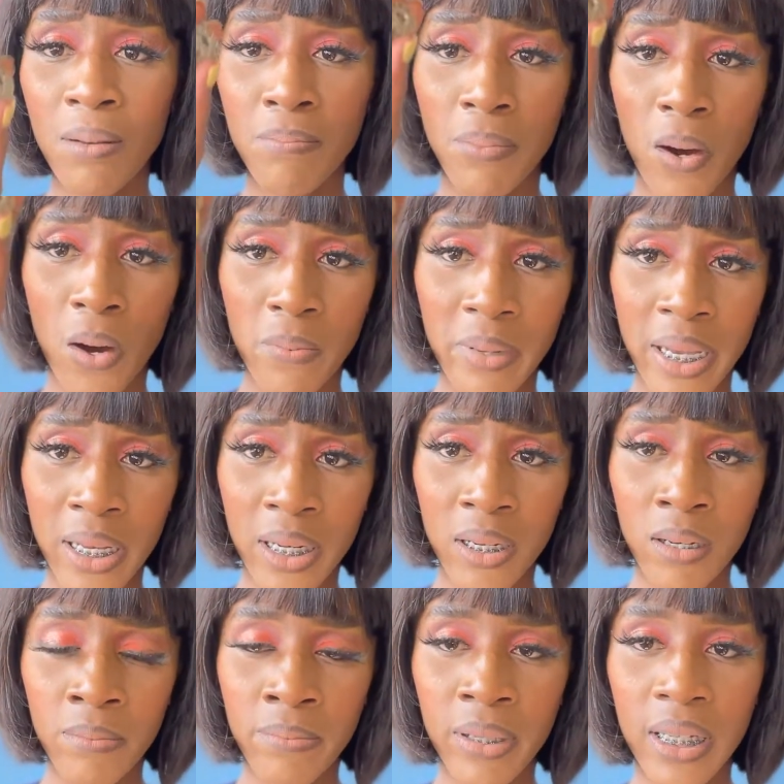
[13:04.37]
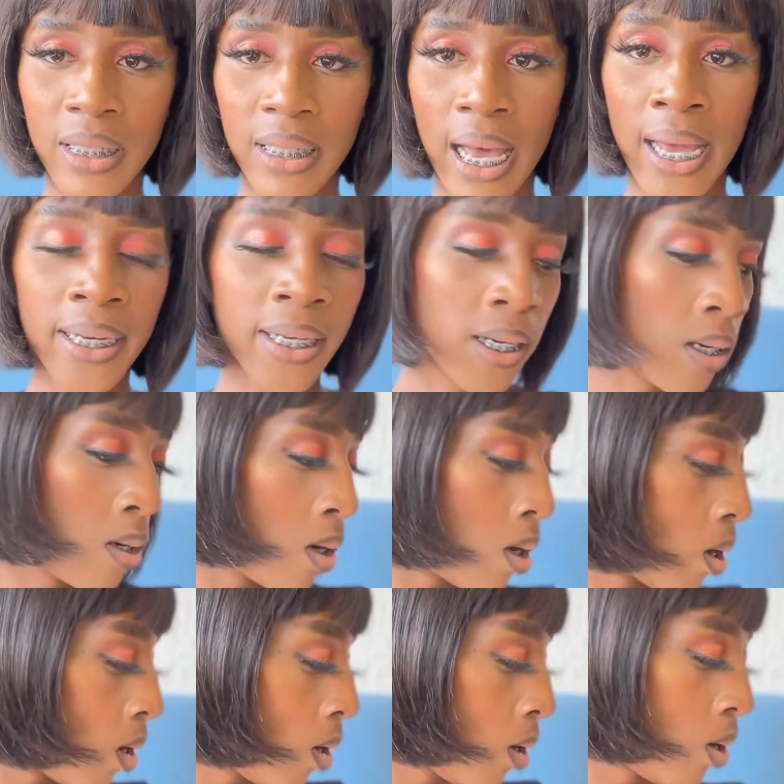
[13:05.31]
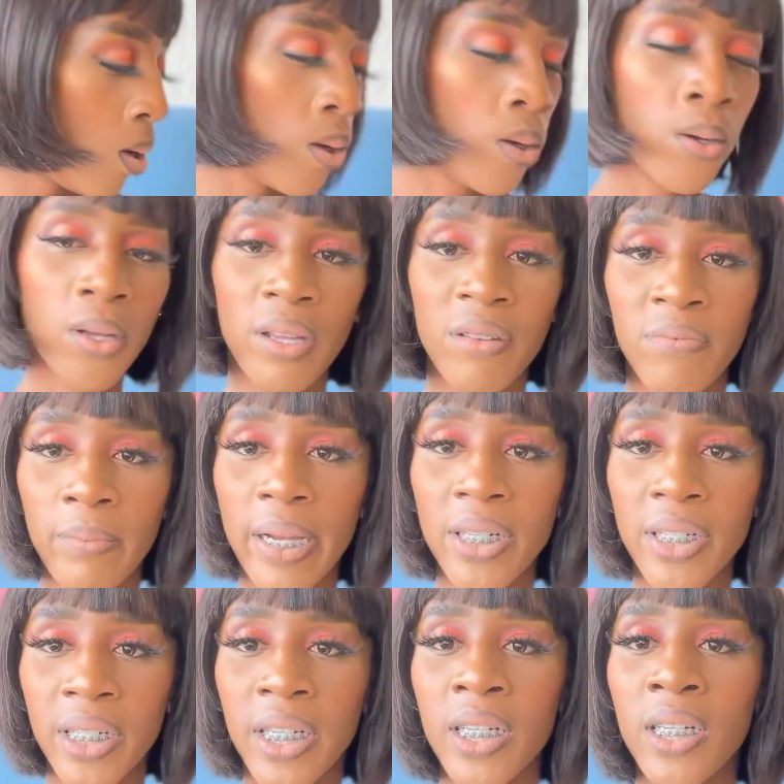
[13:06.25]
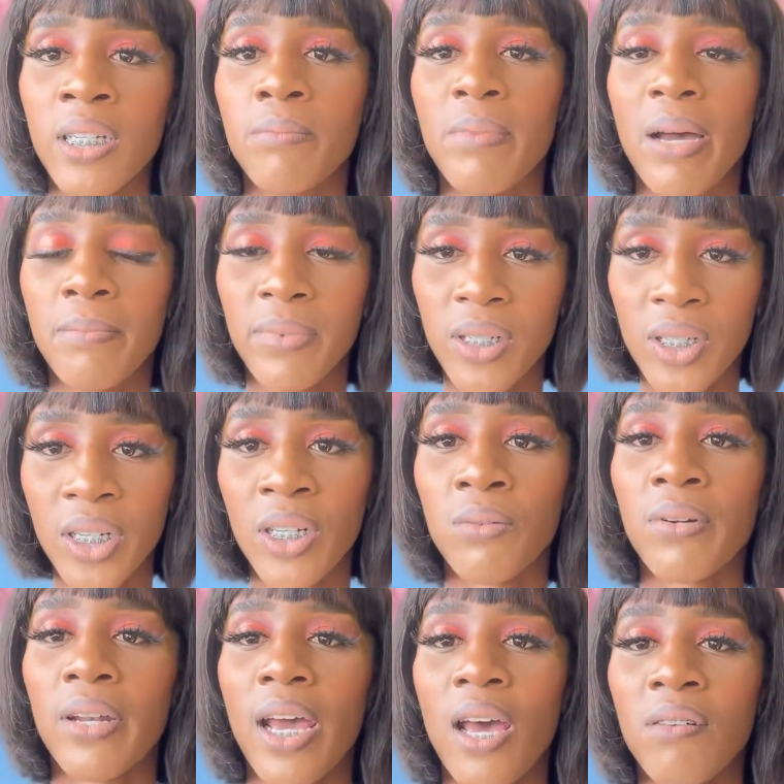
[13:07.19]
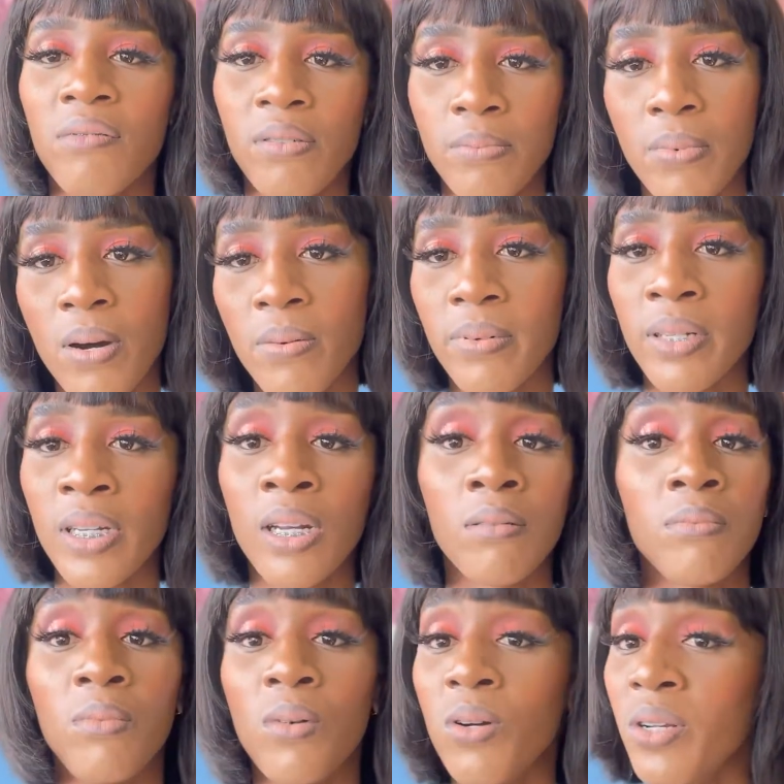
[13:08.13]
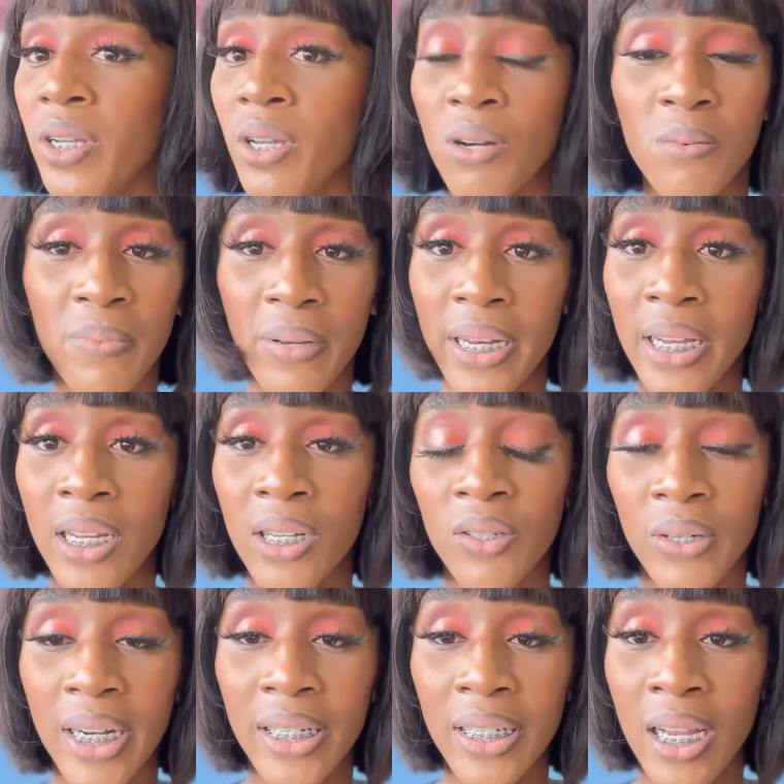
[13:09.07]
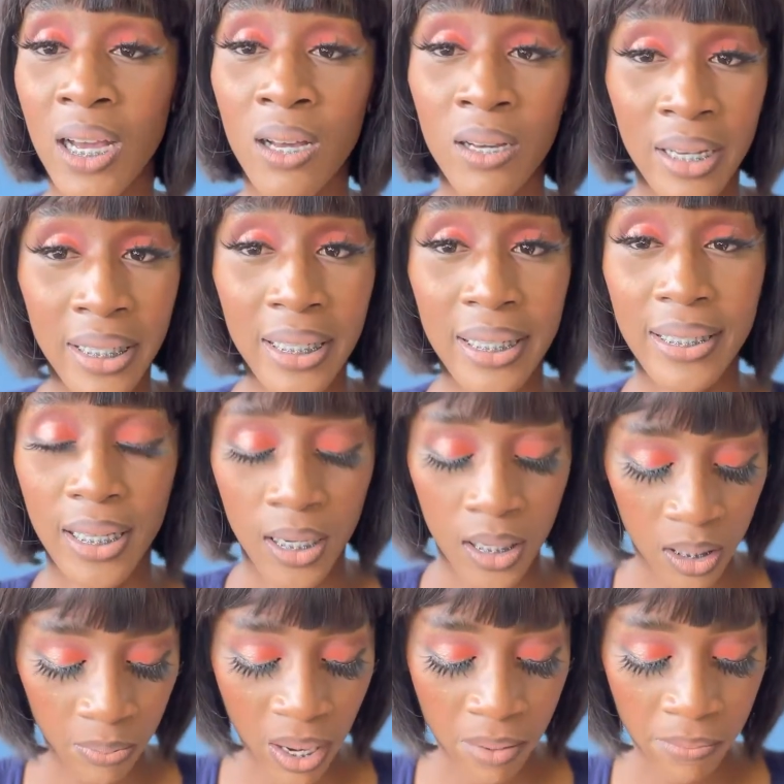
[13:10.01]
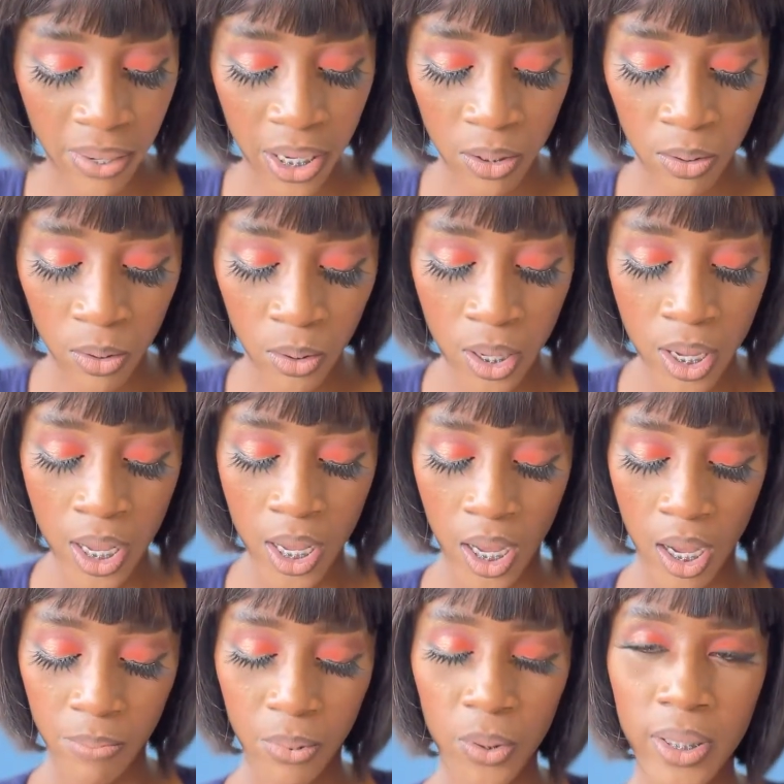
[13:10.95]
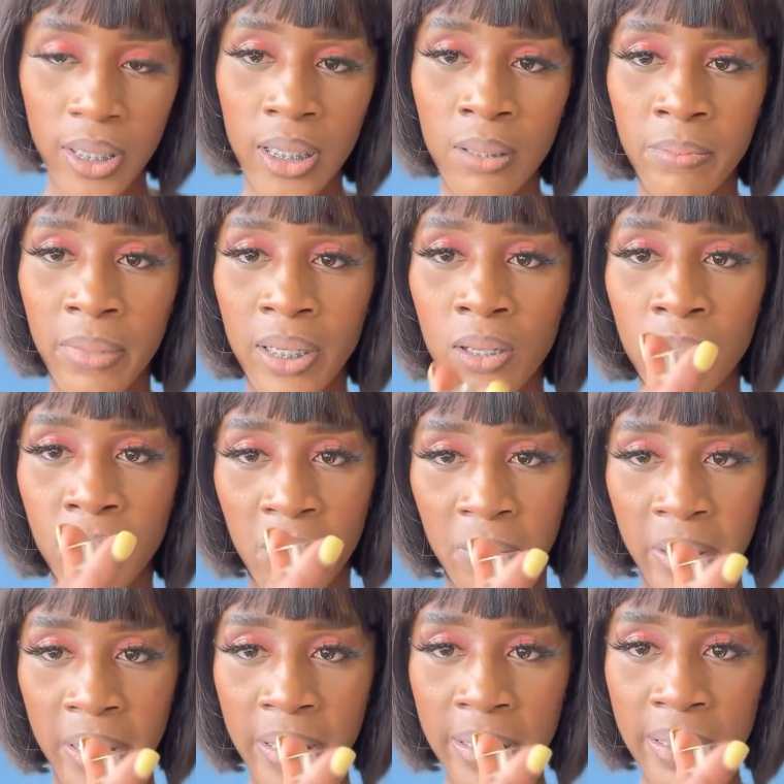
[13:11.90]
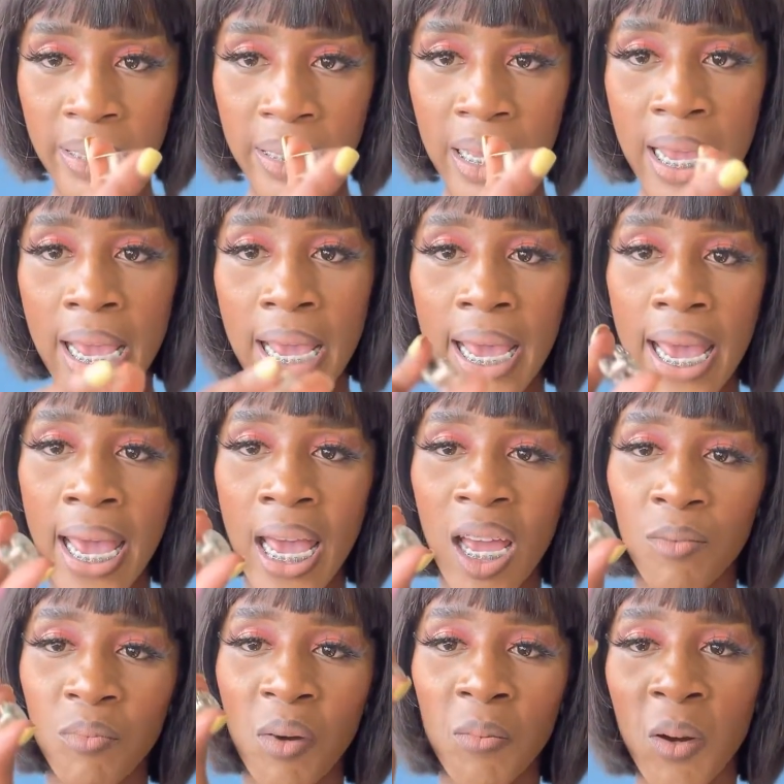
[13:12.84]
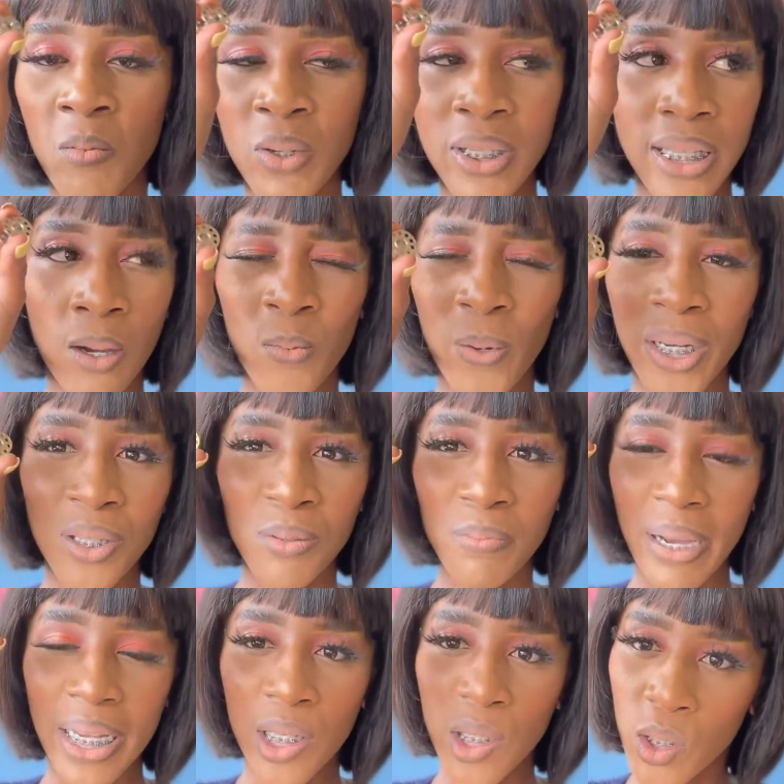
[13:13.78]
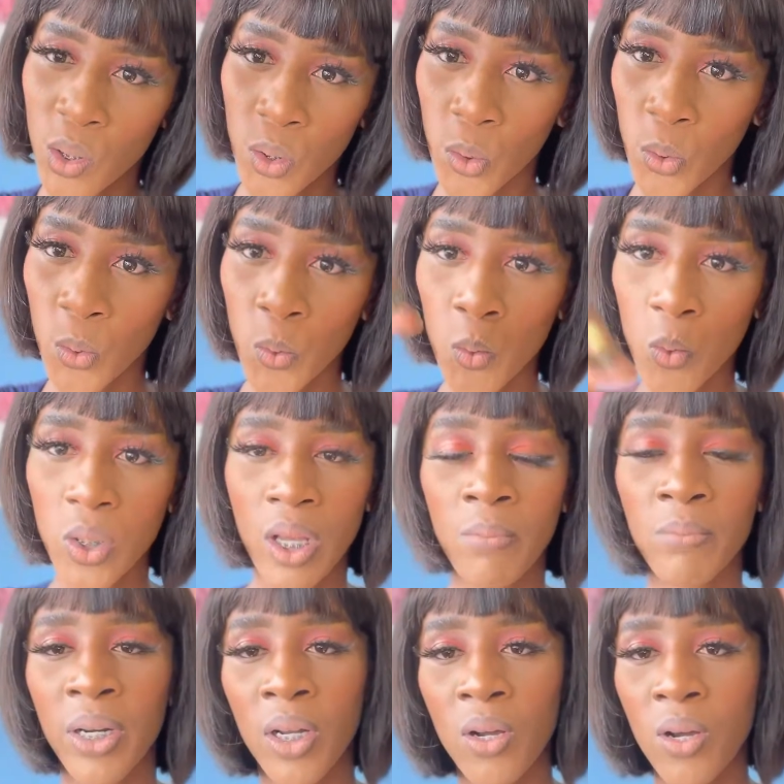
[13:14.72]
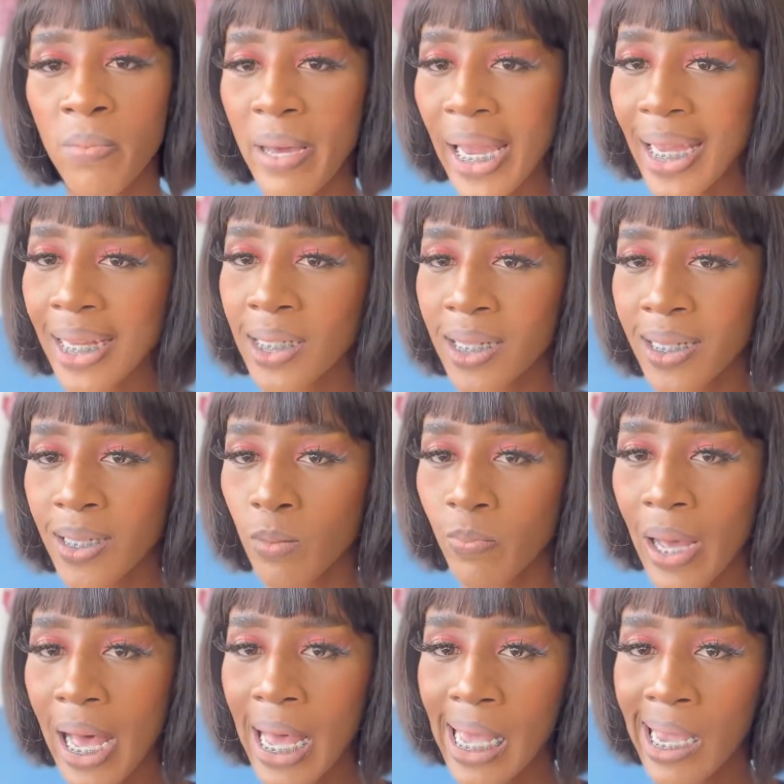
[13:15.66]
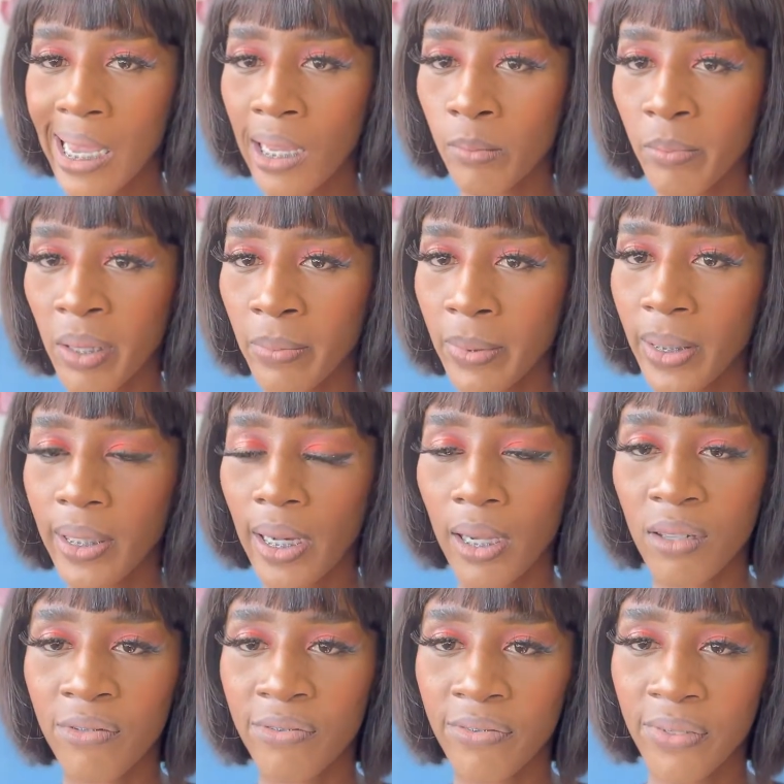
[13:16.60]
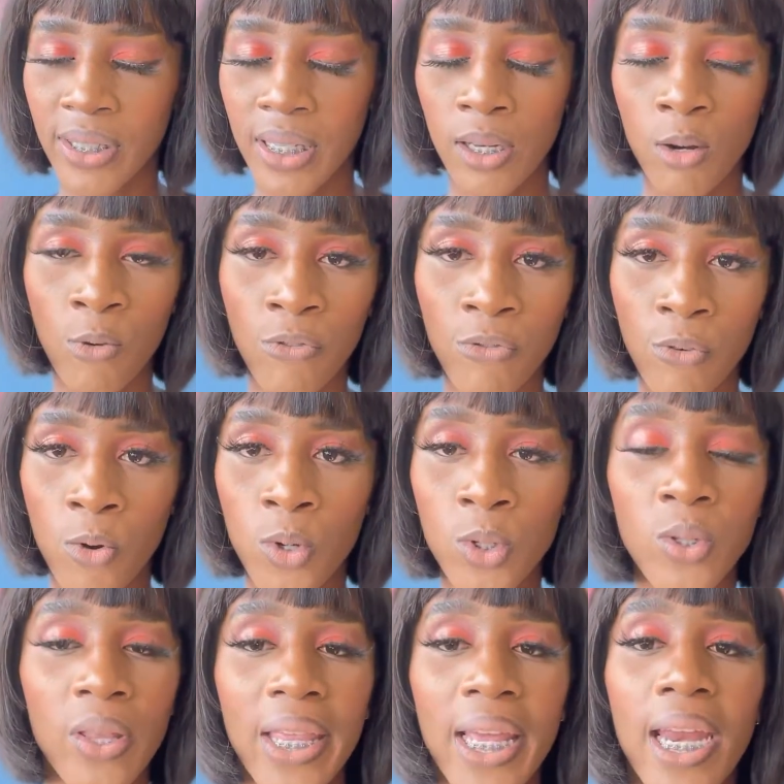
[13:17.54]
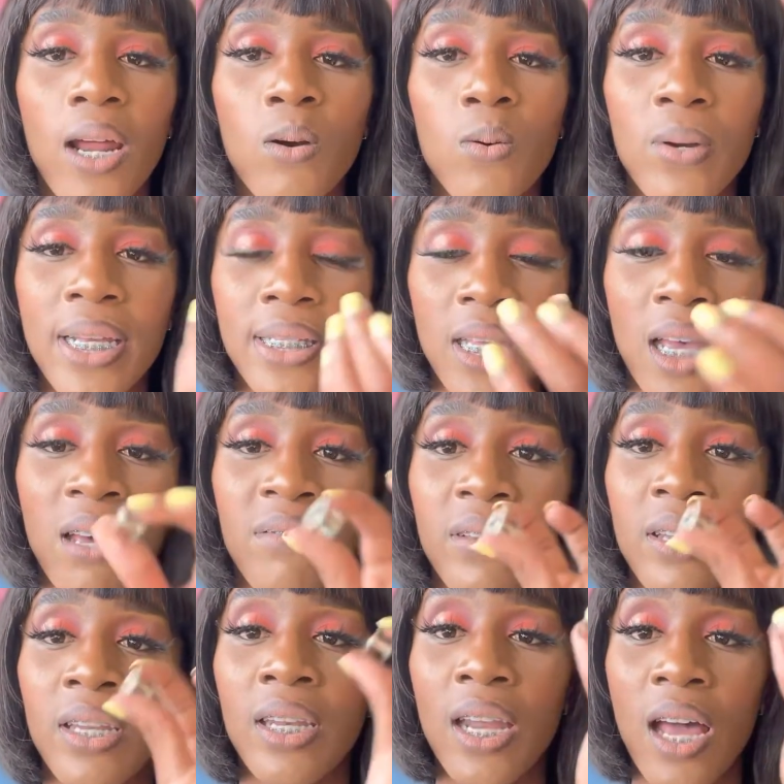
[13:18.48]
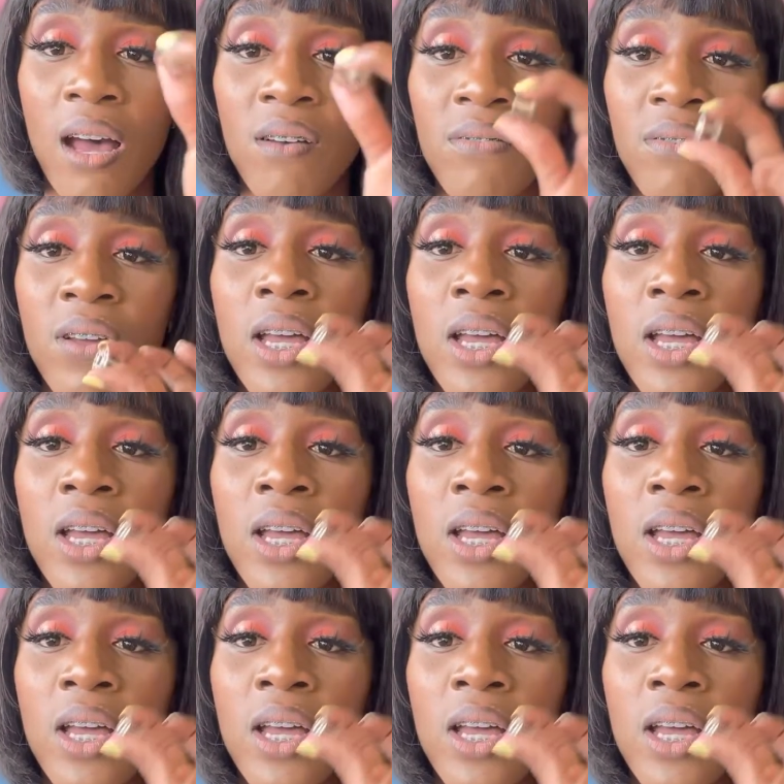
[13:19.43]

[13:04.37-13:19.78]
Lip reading: bobbin, because I didn't know if my machine would have a bobbin. I'm only opening it right now. As I said, it's brand new. I bought these metal bobbins and my mom was like, why don't you buy two? So I'm going to go back and just buy maybe like a set of four, so that I always have enough